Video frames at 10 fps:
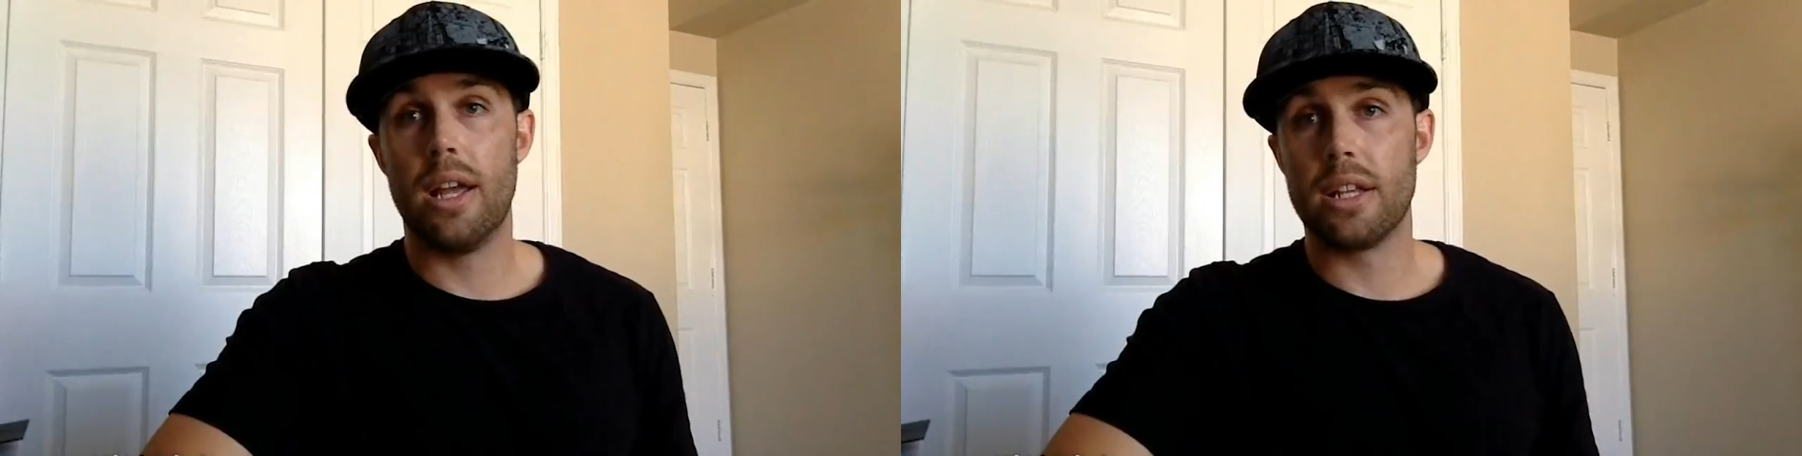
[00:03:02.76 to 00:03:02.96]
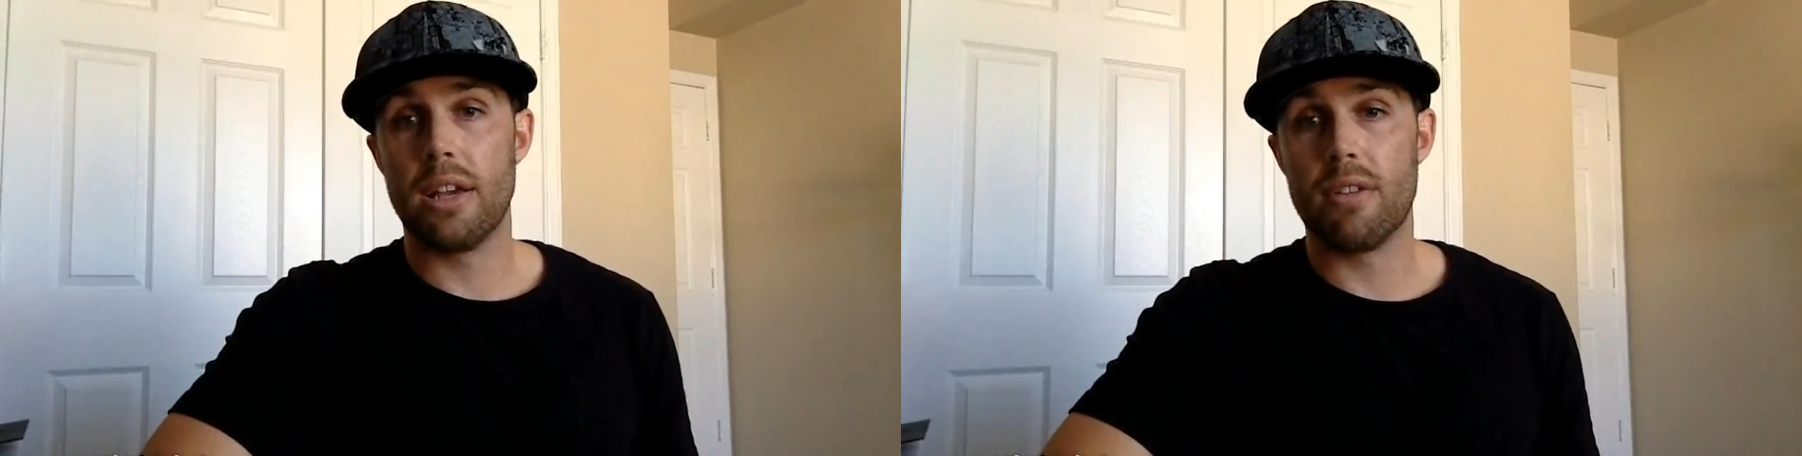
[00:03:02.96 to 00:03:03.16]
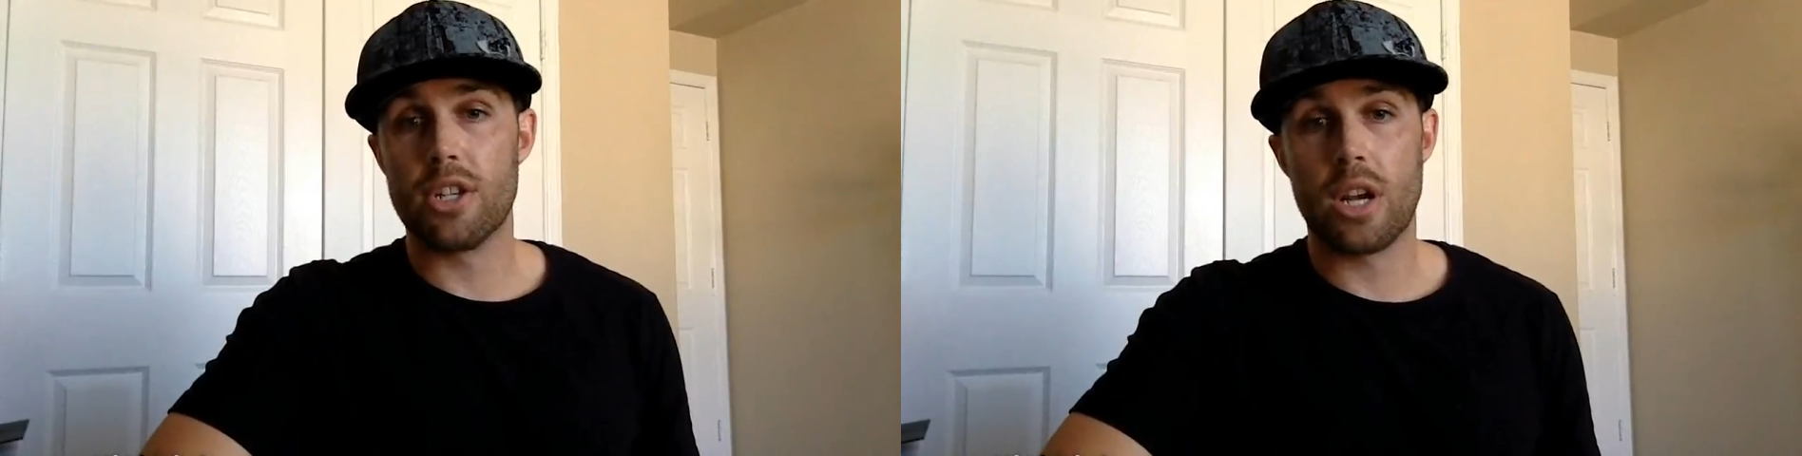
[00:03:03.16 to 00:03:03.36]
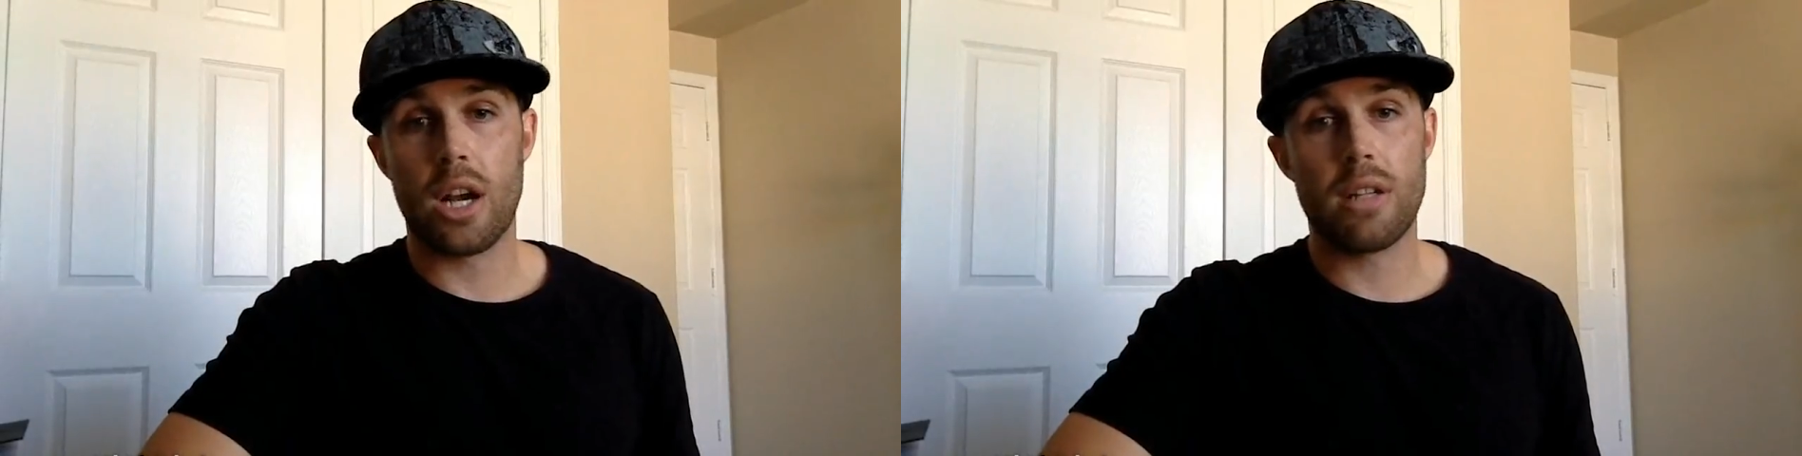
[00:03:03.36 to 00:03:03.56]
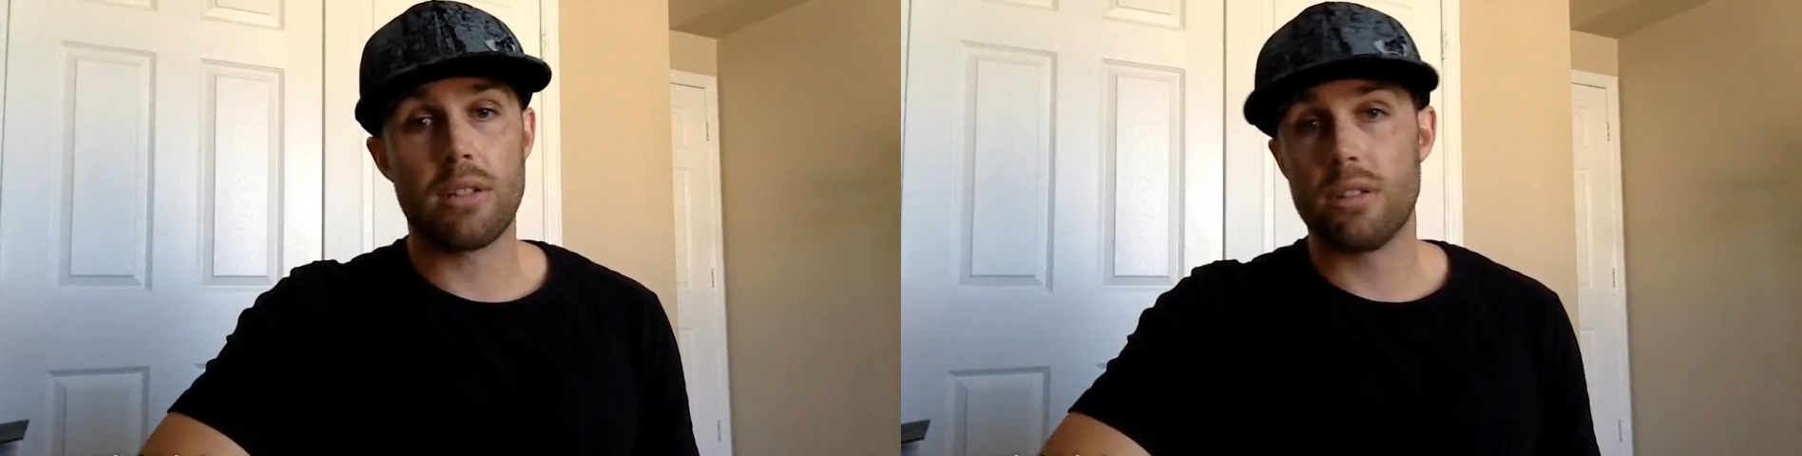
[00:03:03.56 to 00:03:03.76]
and give it a
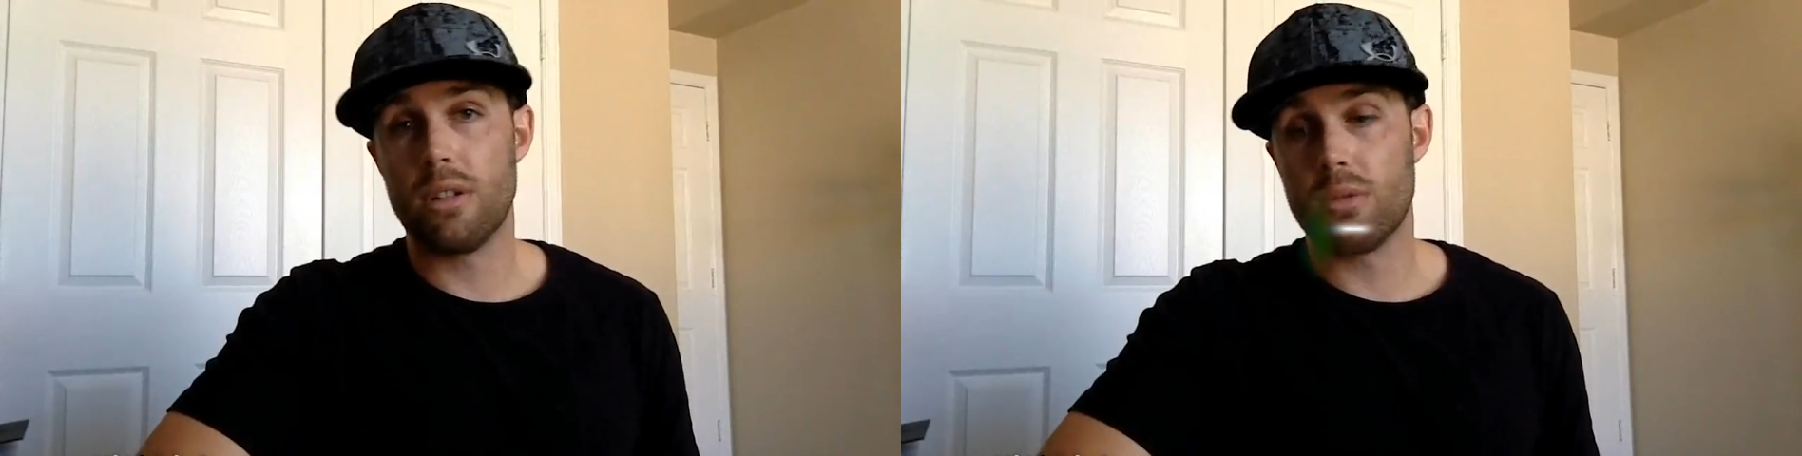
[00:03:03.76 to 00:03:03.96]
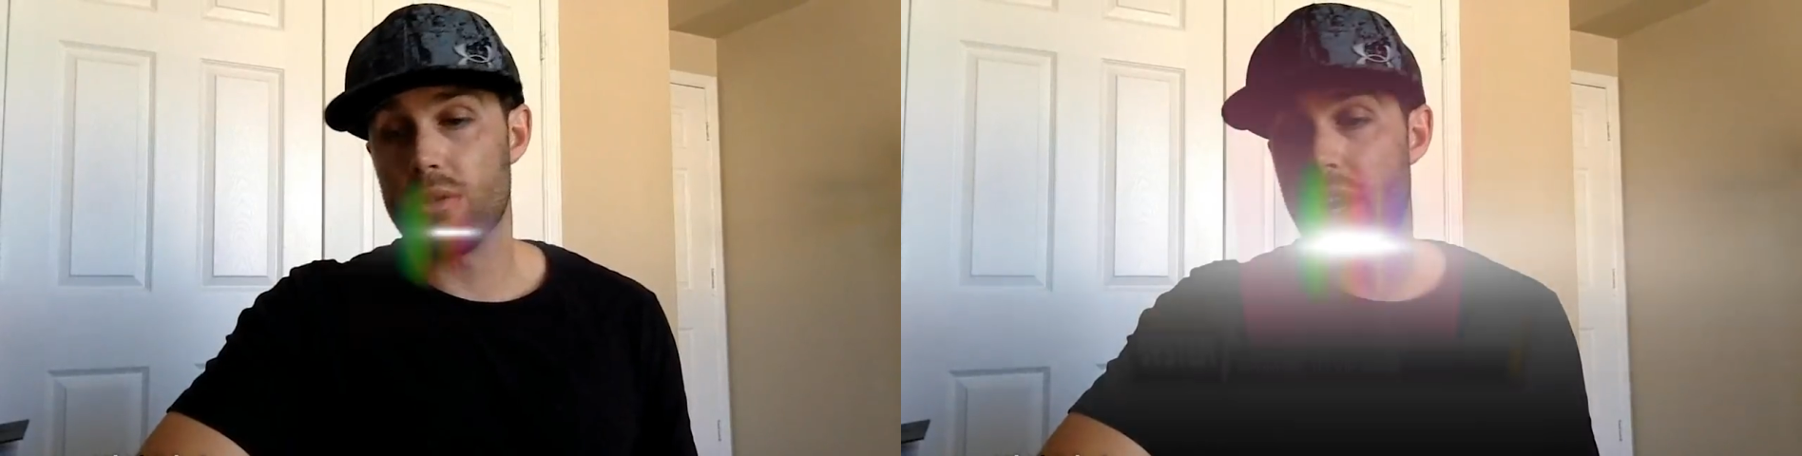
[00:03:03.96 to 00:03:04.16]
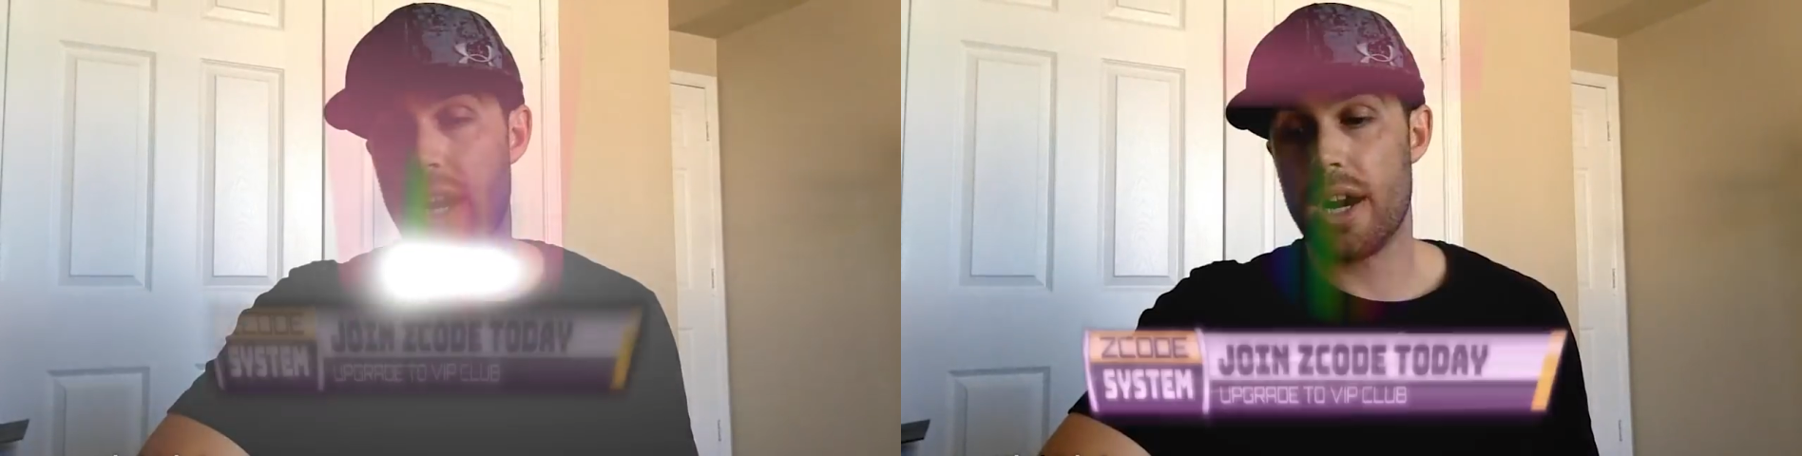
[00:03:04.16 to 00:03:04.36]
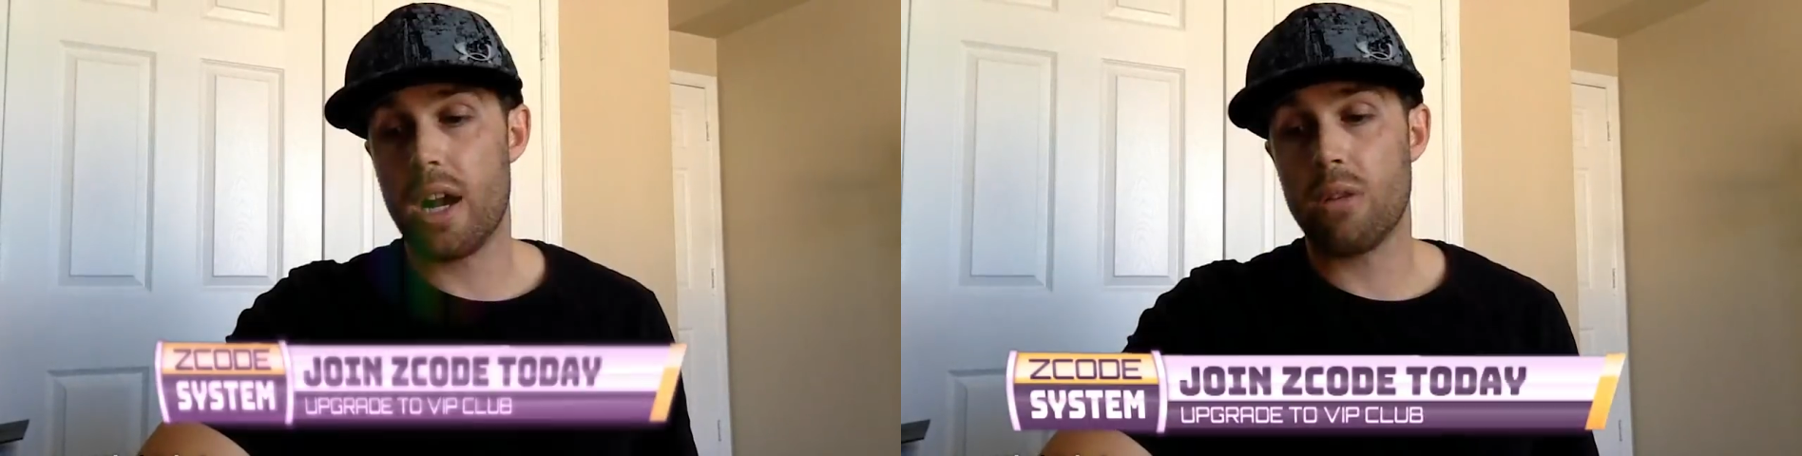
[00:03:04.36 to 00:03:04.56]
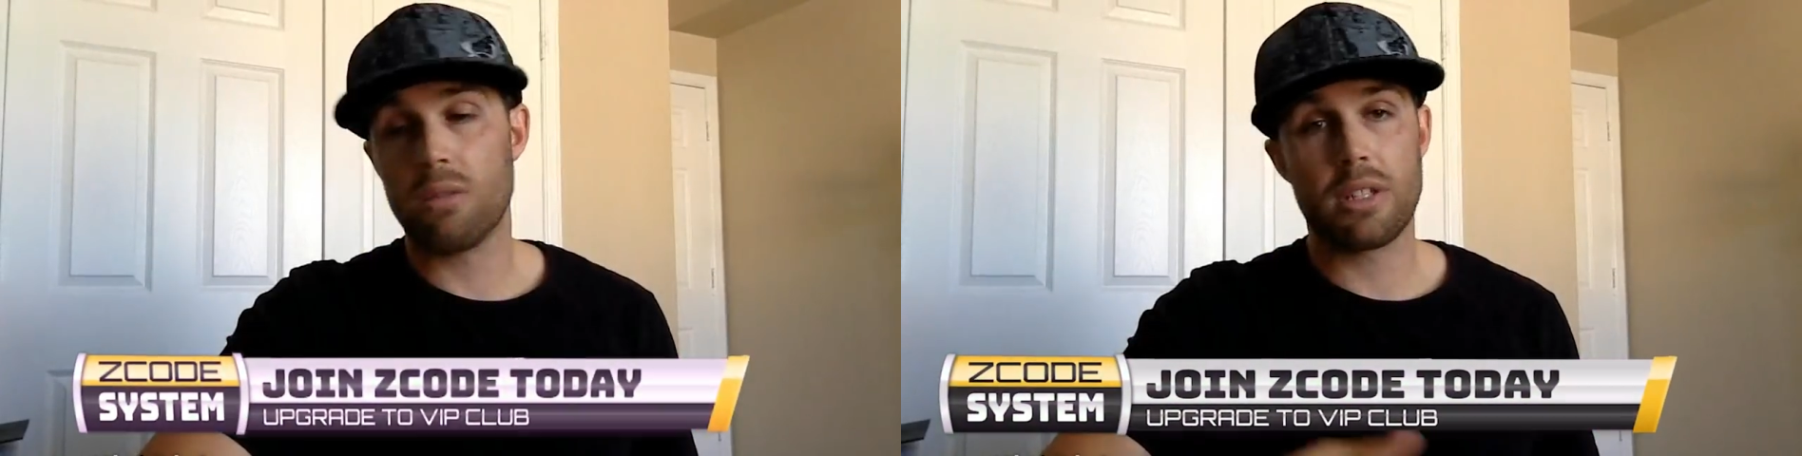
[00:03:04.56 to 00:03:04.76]
shot, you know, try it
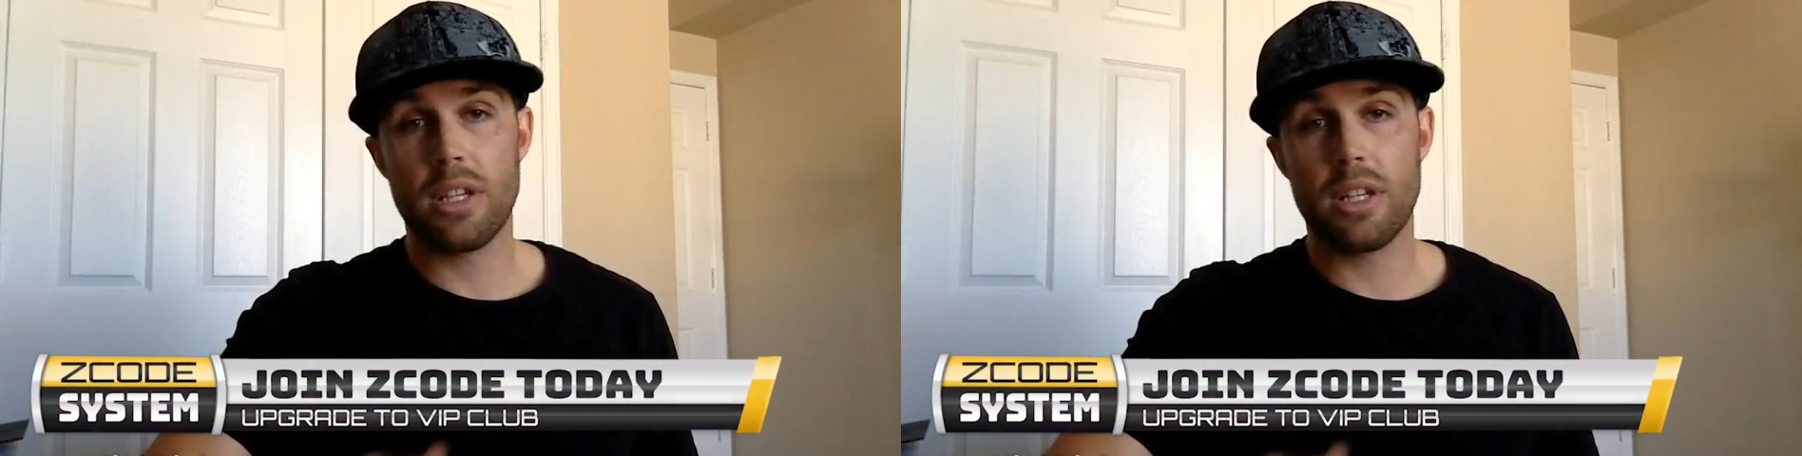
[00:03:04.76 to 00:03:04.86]
out,